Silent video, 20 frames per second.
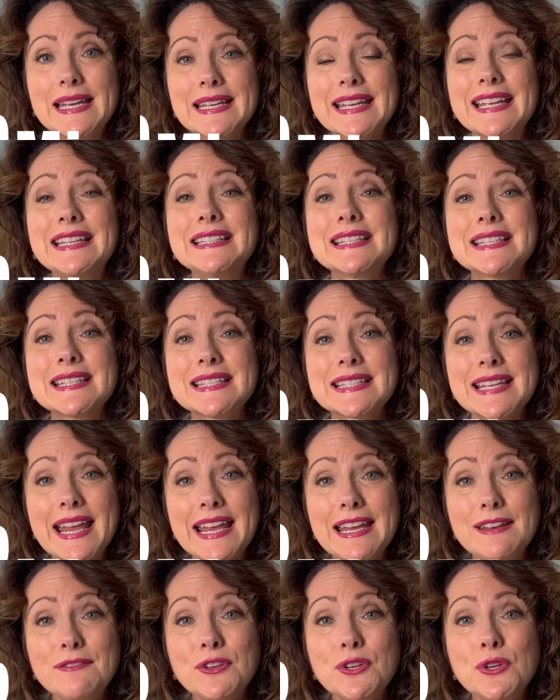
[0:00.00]
can
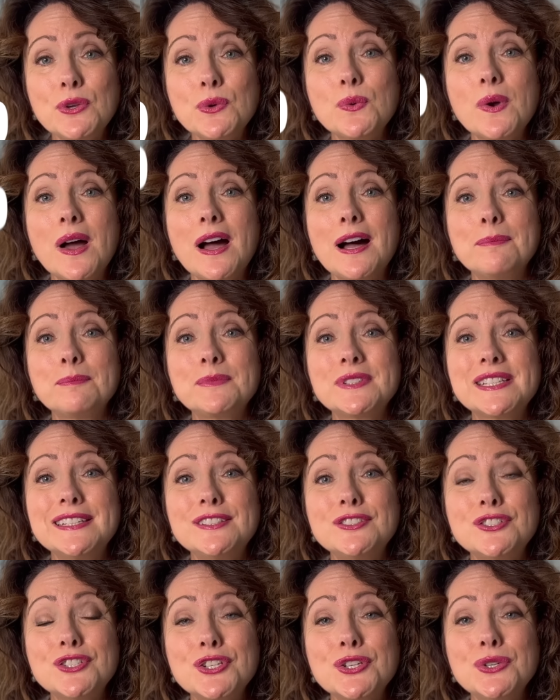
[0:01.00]
save you up to
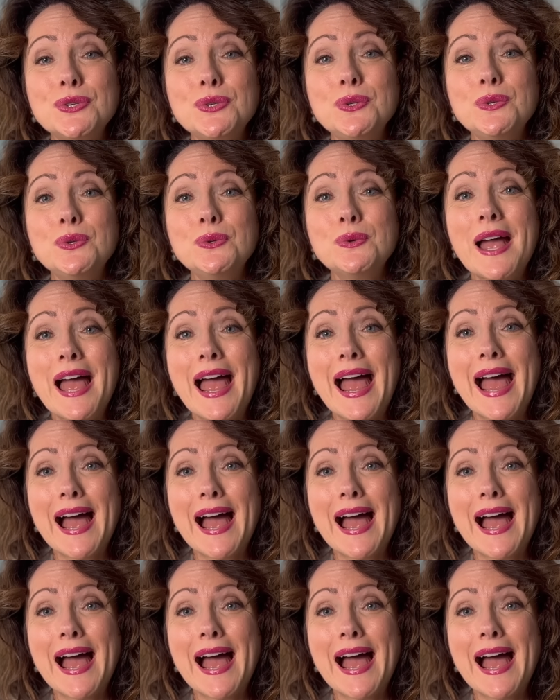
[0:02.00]
2